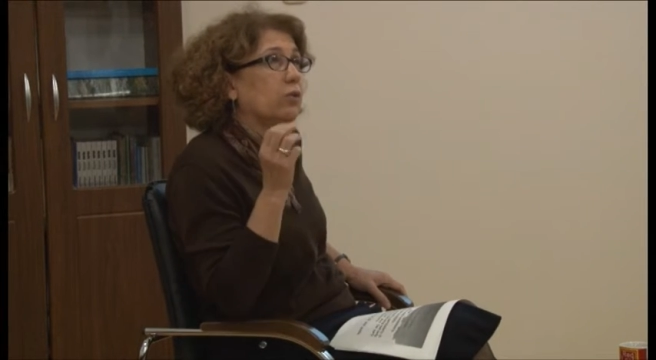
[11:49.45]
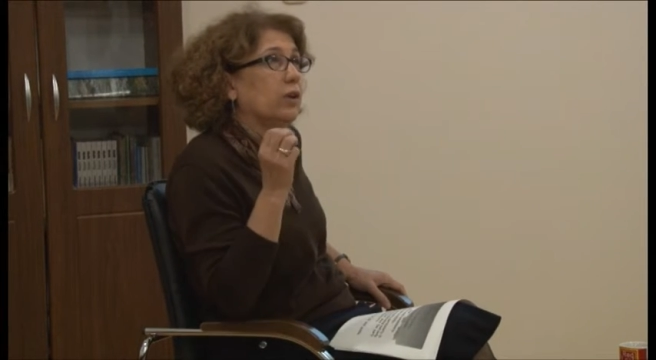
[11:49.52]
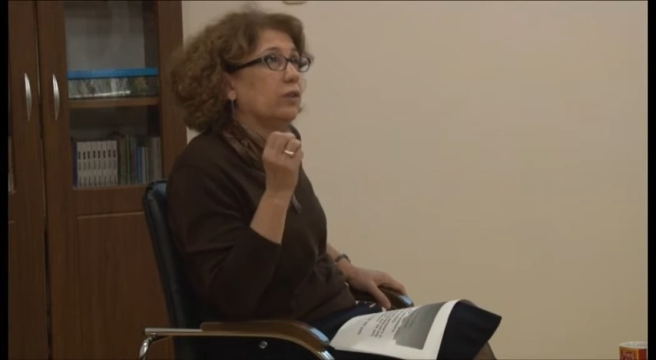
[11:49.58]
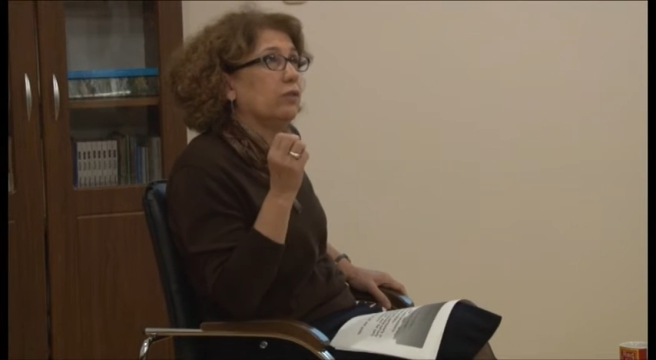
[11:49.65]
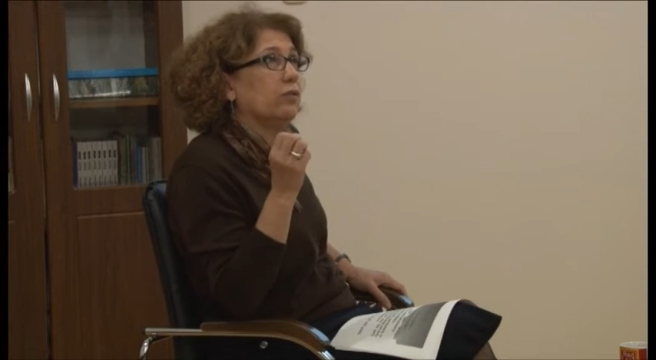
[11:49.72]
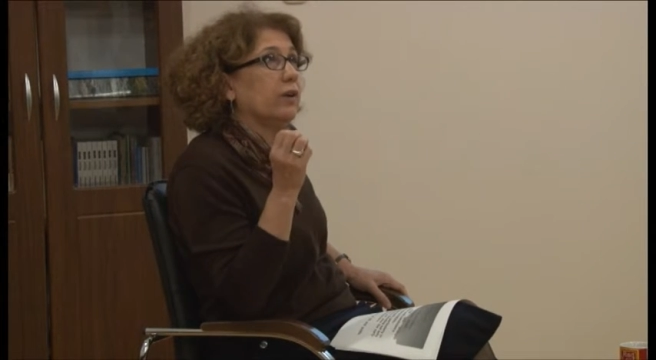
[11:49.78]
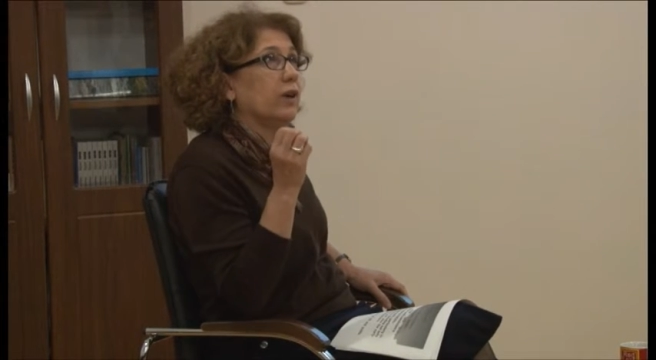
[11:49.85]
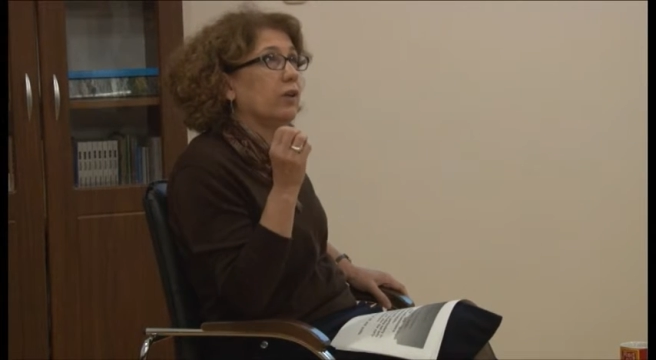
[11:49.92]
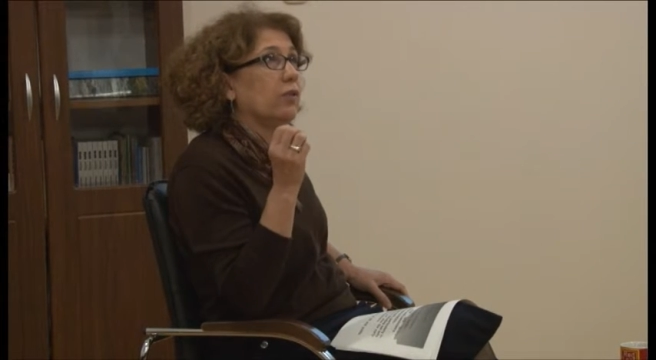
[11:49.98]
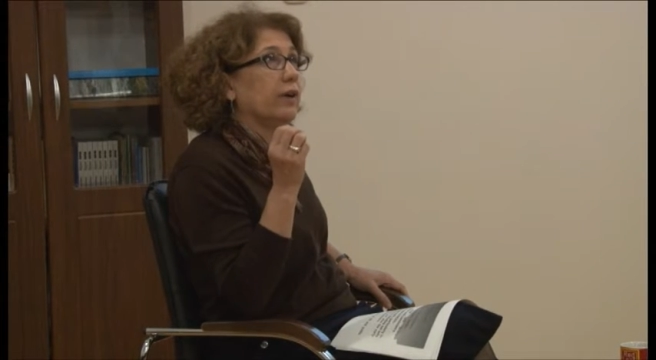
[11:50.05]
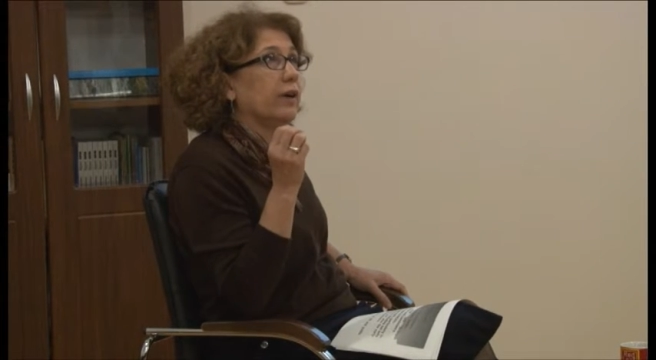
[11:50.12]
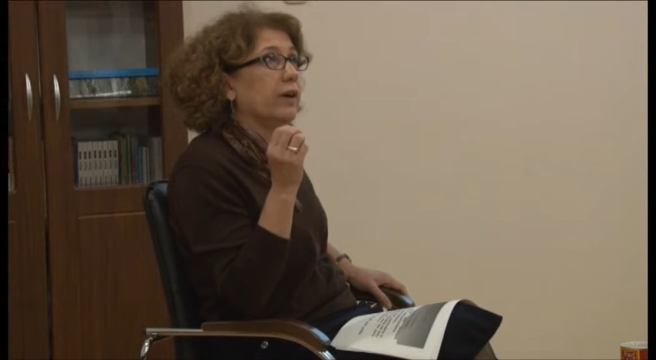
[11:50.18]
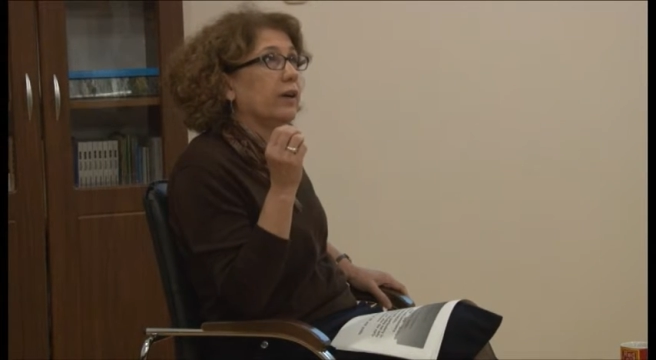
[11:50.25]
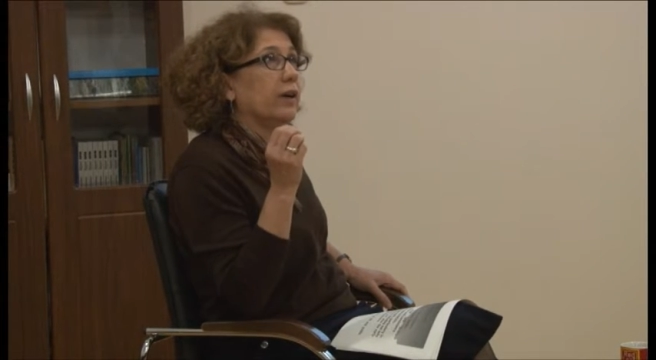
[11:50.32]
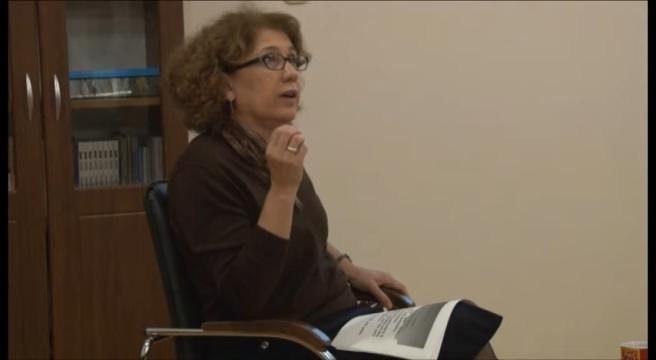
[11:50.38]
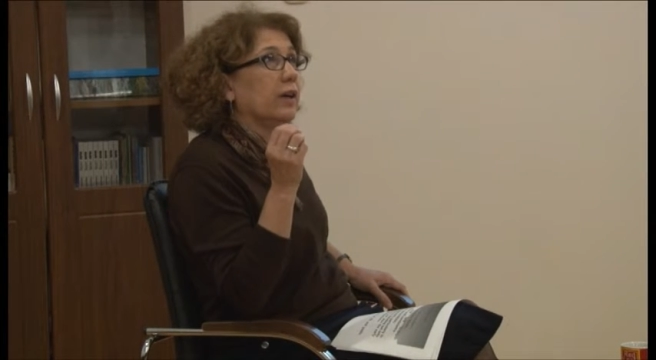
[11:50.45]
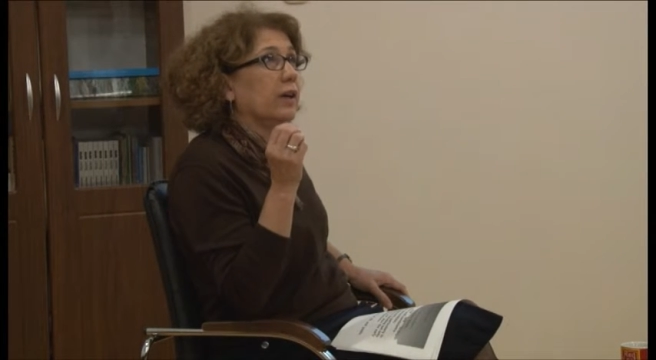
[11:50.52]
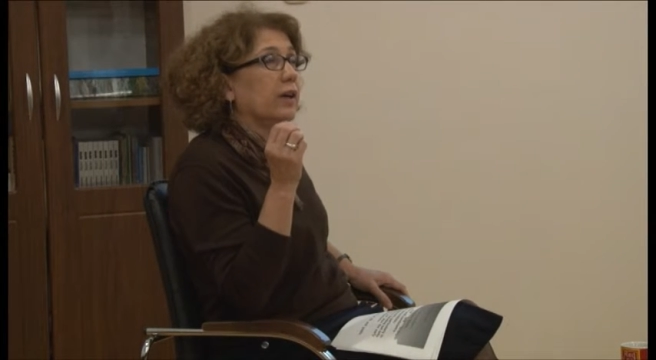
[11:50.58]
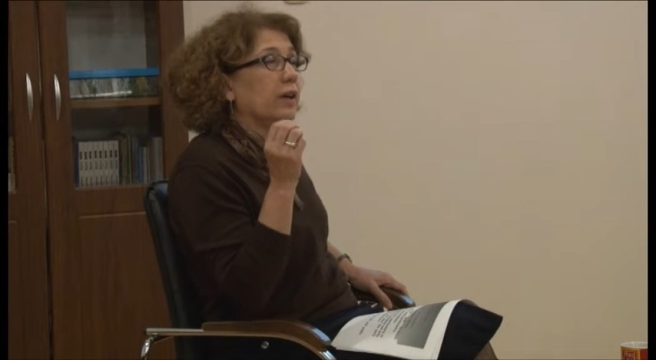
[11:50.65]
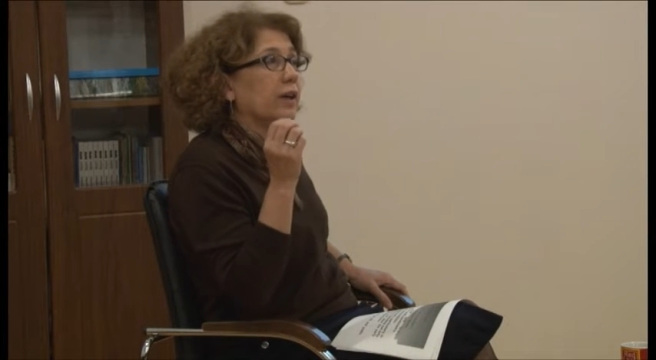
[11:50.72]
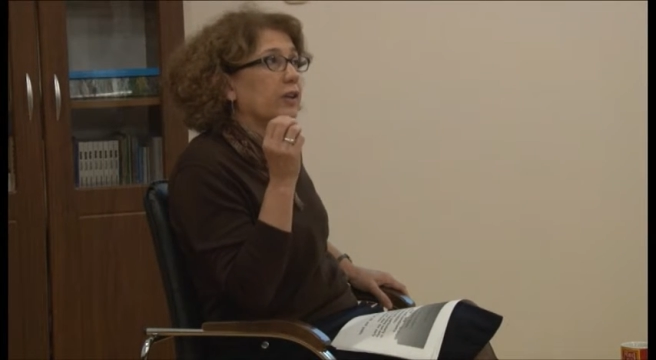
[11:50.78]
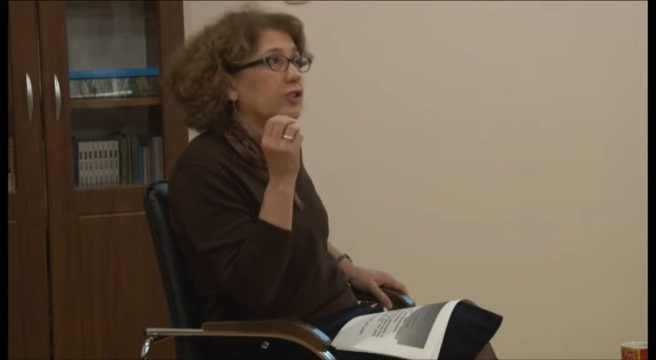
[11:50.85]
one of our
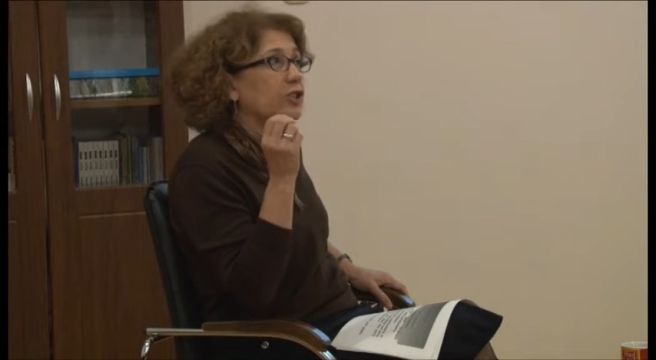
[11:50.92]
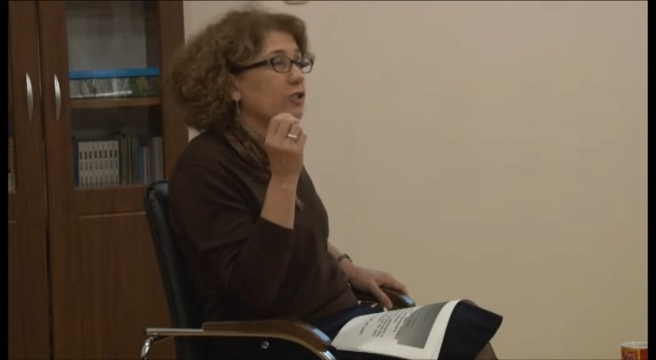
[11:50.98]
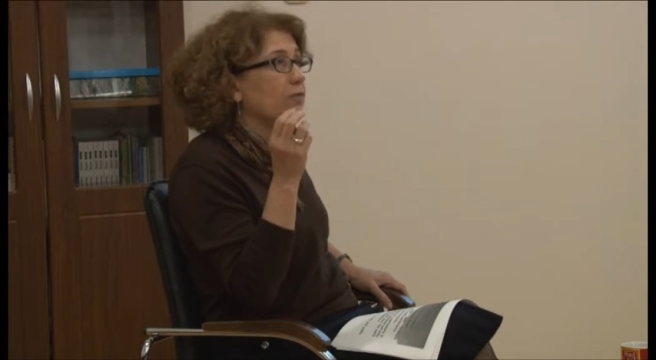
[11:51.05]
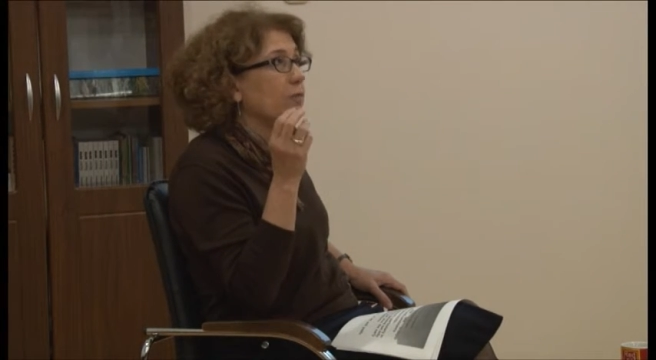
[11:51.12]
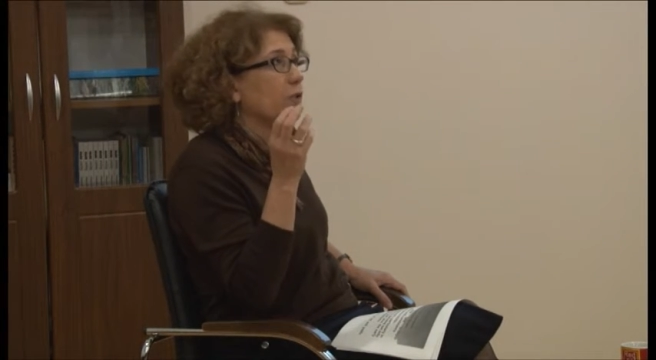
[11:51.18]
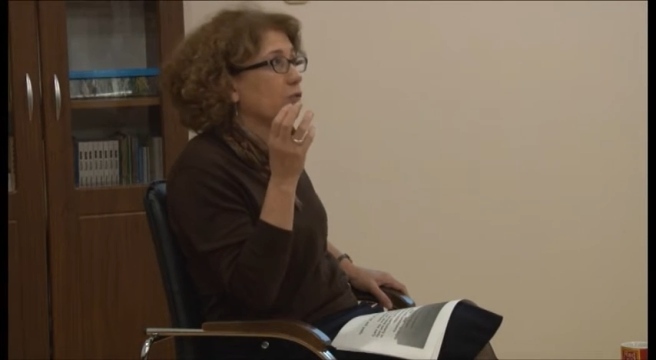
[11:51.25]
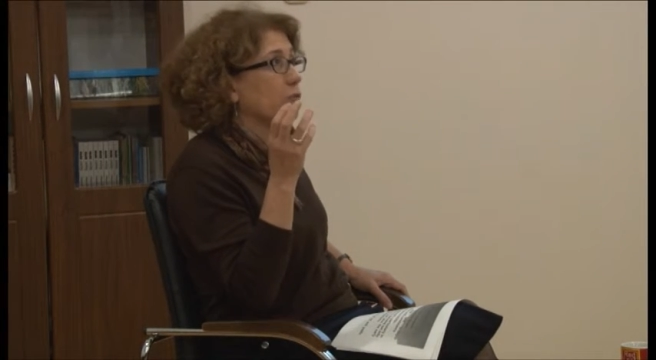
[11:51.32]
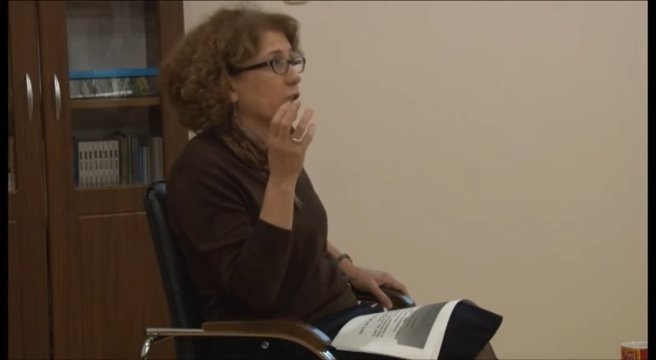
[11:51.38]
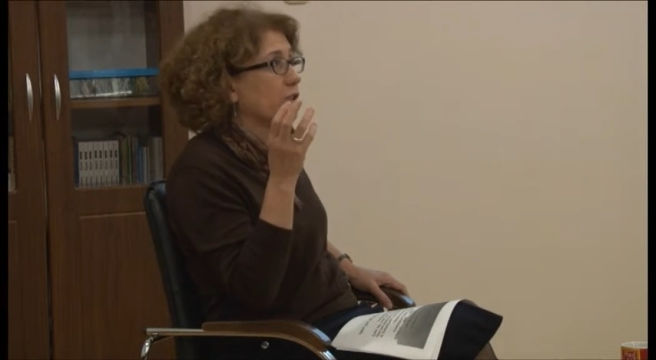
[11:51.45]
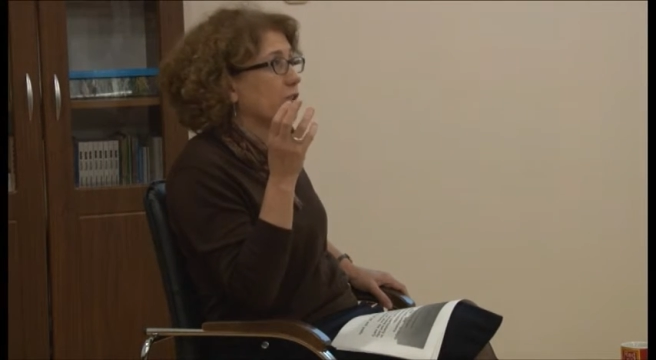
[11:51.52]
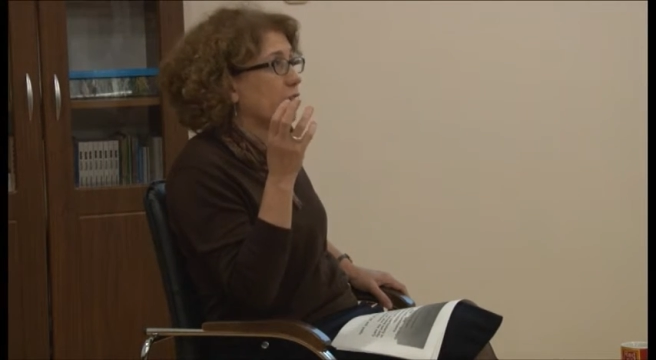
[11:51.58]
achievements was